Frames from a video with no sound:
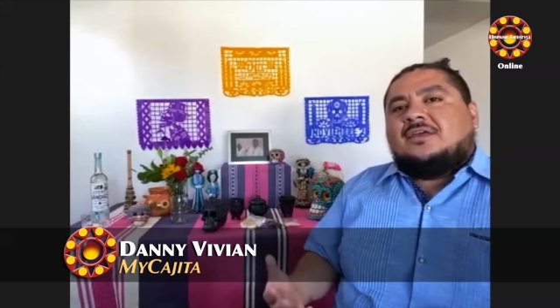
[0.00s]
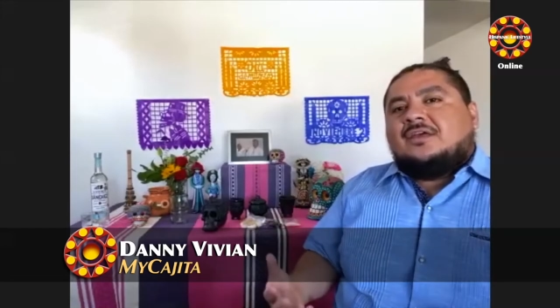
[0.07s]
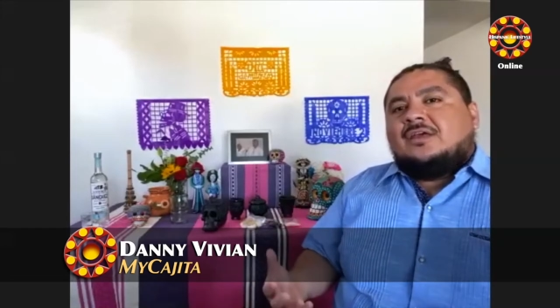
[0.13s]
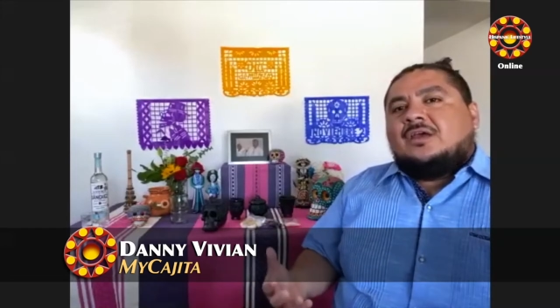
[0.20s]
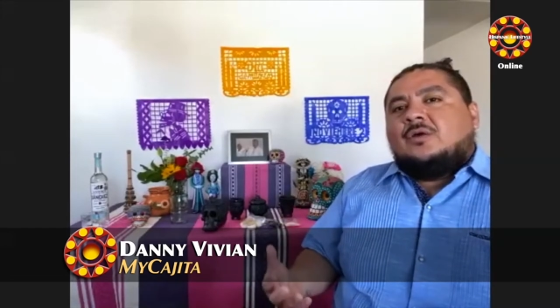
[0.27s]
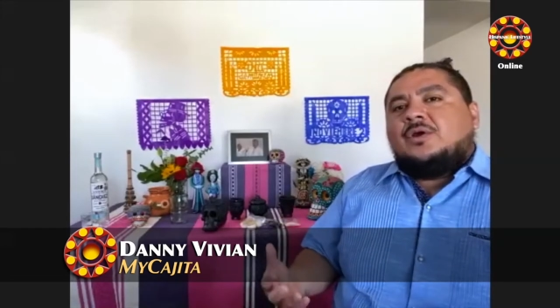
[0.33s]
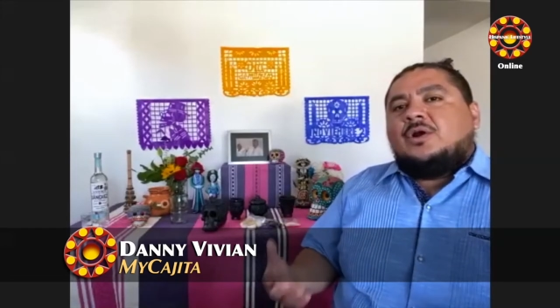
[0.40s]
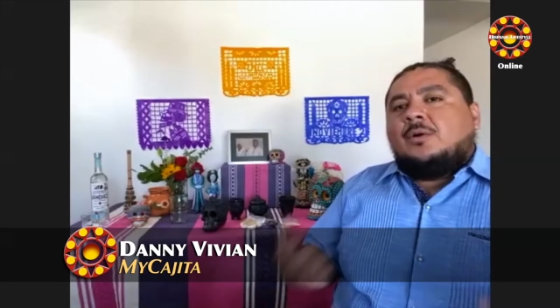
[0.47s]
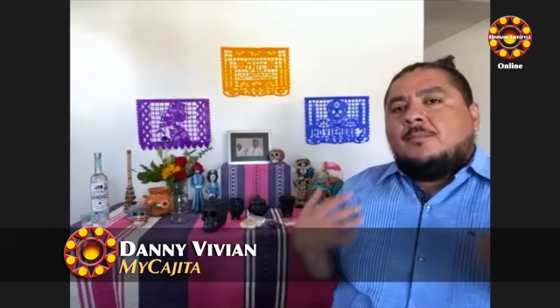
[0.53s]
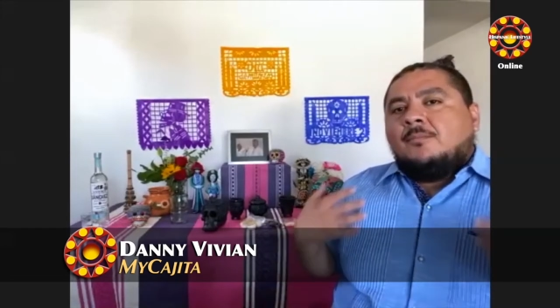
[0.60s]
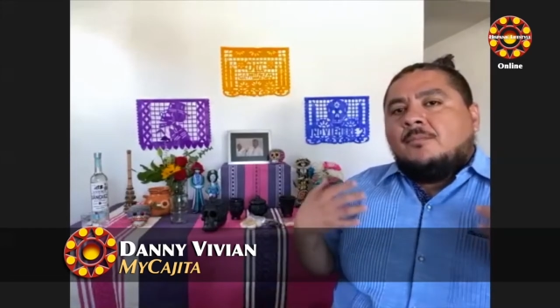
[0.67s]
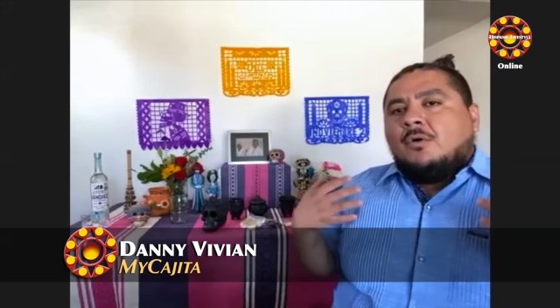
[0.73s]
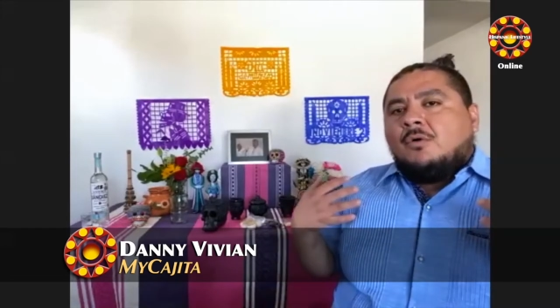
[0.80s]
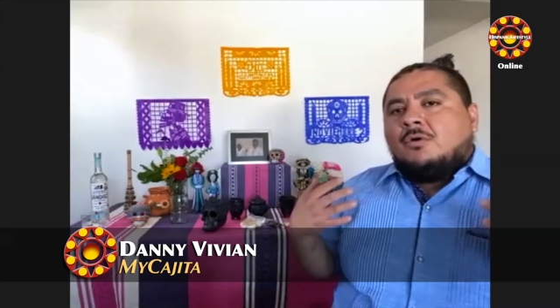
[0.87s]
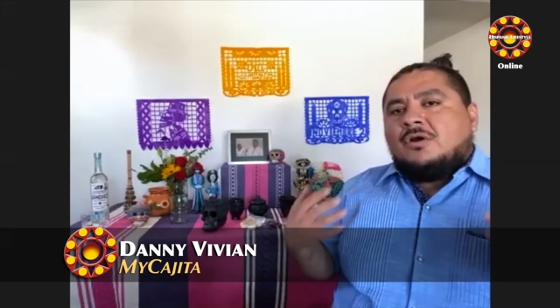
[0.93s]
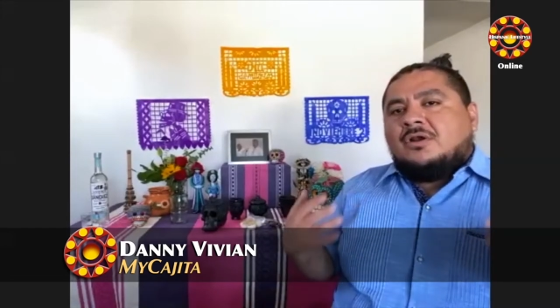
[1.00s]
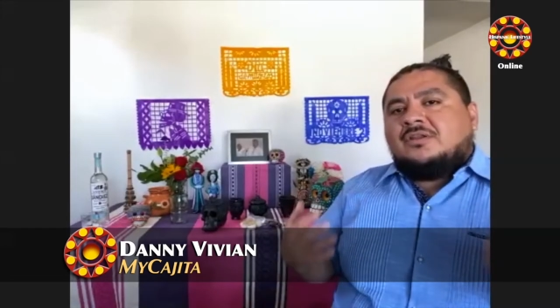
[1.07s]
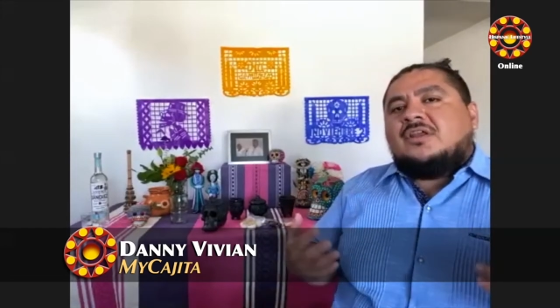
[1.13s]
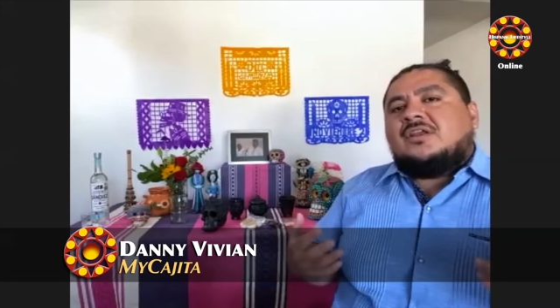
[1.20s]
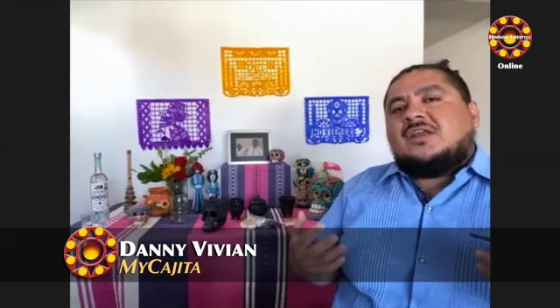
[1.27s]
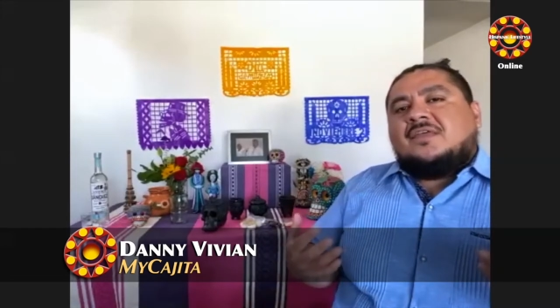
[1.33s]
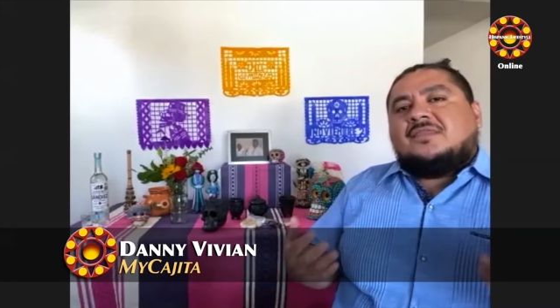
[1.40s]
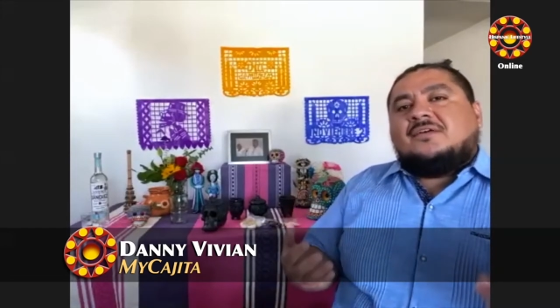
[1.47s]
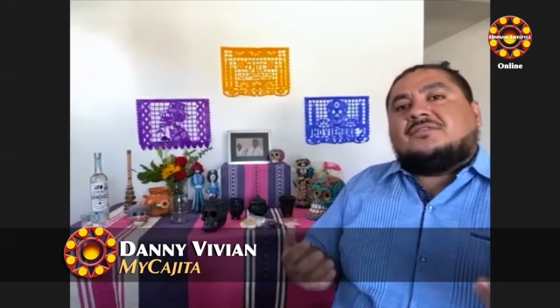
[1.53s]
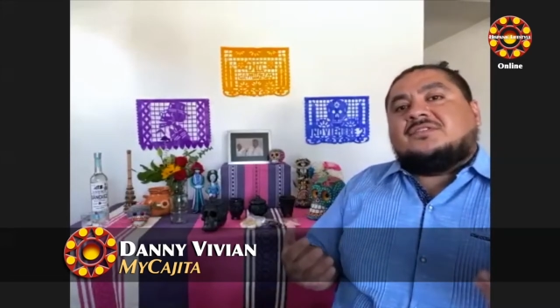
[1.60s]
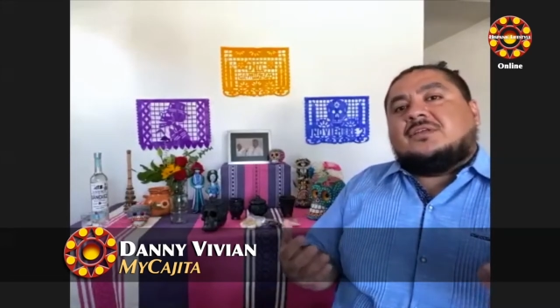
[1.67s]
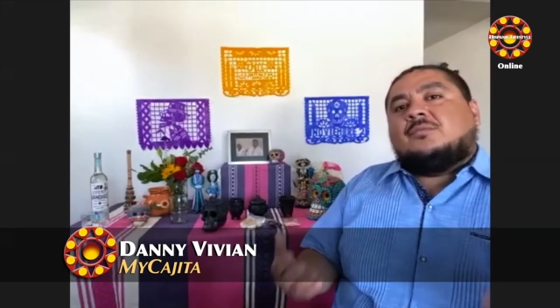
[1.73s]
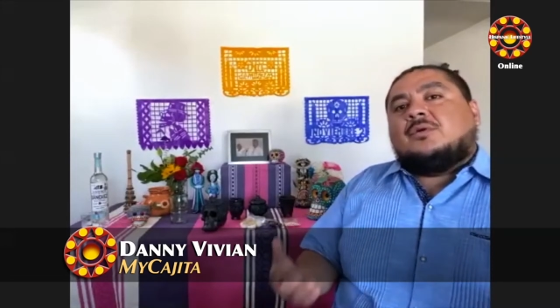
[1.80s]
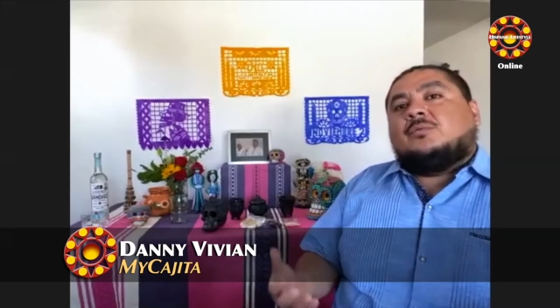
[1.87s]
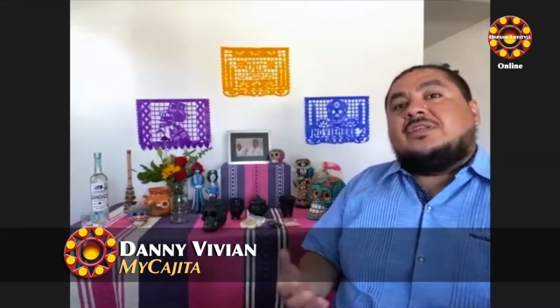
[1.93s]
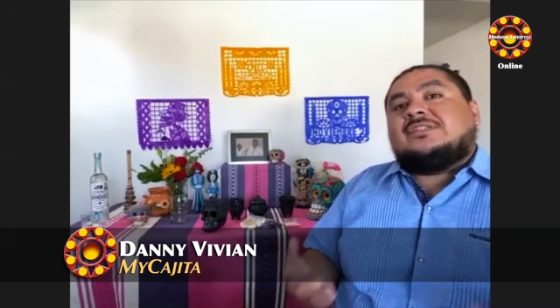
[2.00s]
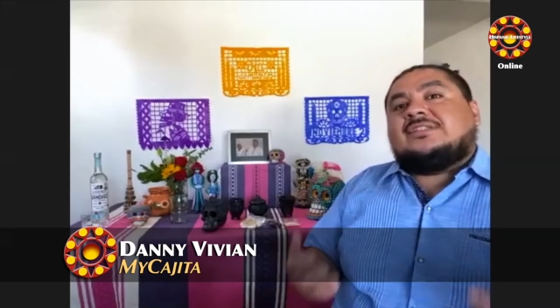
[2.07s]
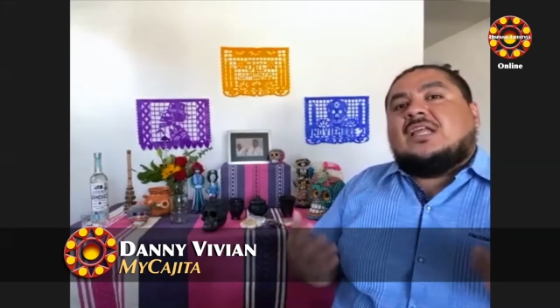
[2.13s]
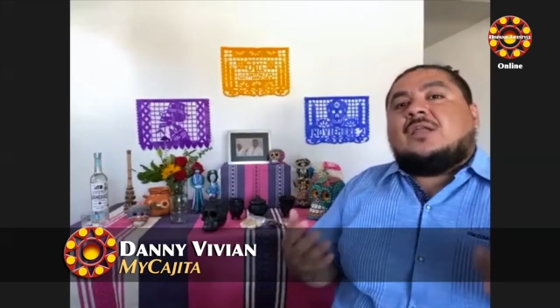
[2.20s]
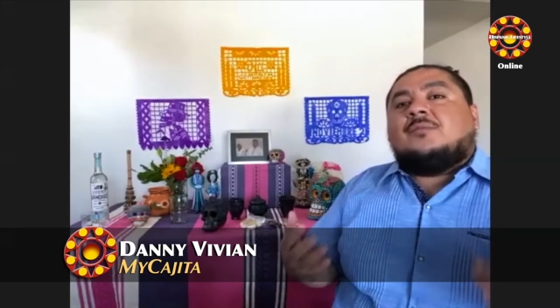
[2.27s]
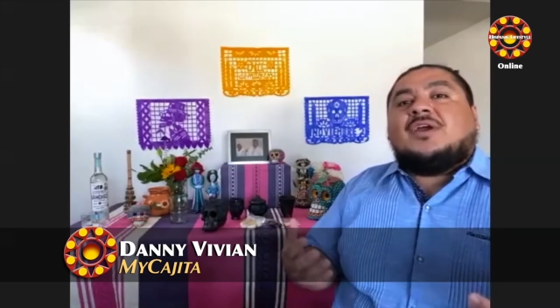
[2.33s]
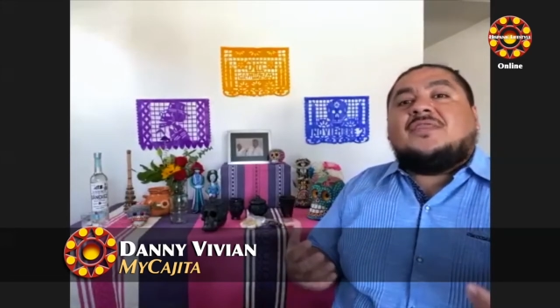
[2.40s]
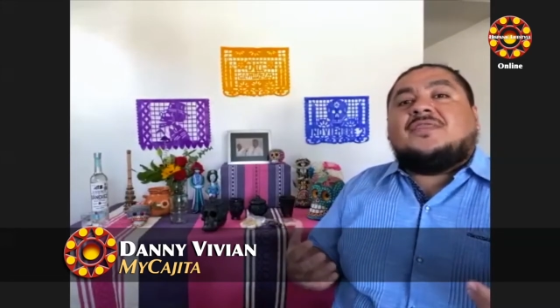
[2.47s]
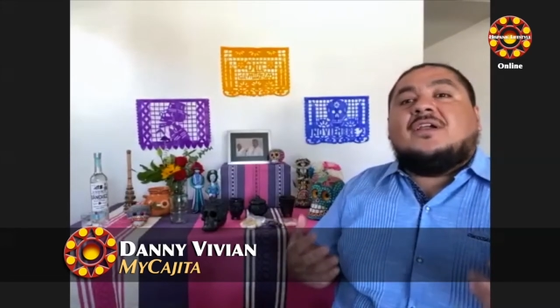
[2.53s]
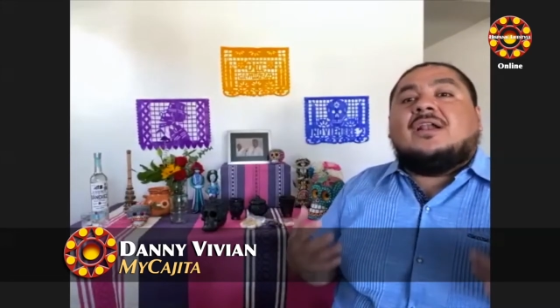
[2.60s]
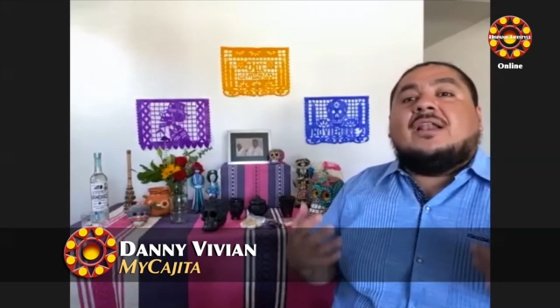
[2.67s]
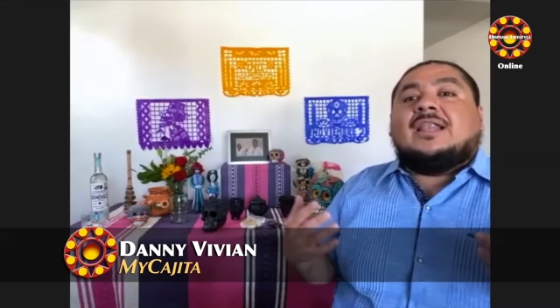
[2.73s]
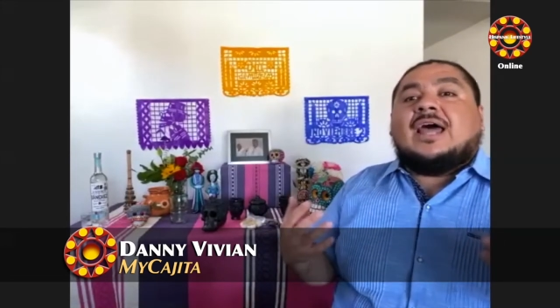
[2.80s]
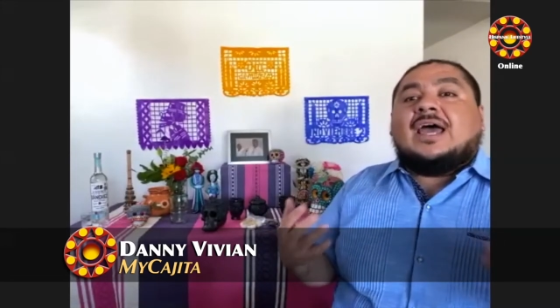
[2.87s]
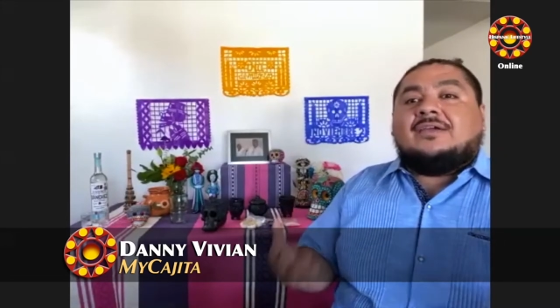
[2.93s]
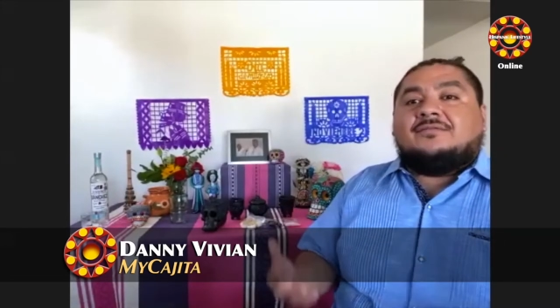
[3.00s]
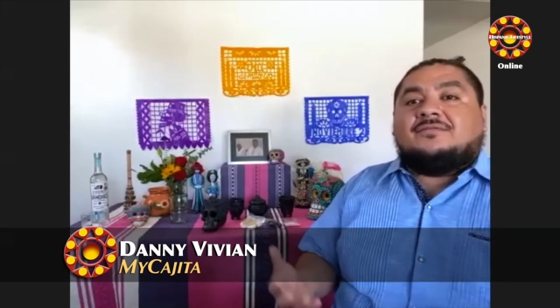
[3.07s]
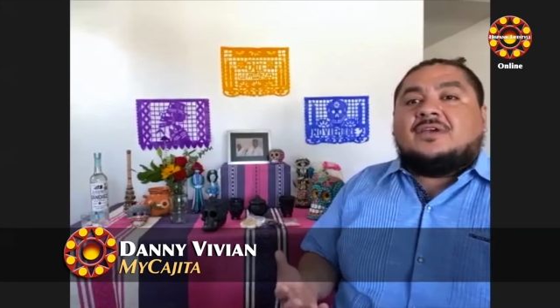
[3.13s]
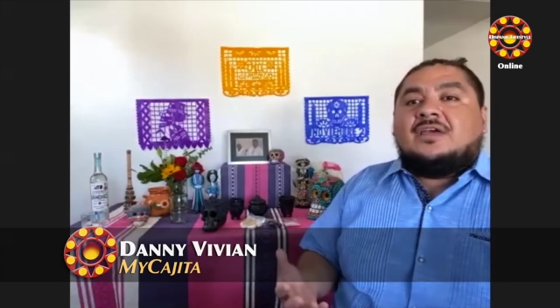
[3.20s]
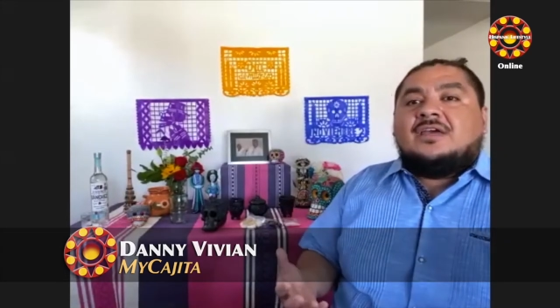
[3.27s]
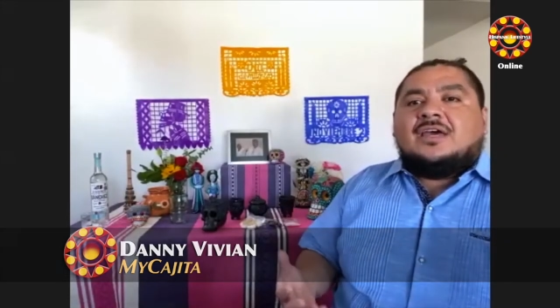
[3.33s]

We don't mourn the death of someone. We celebrate their life.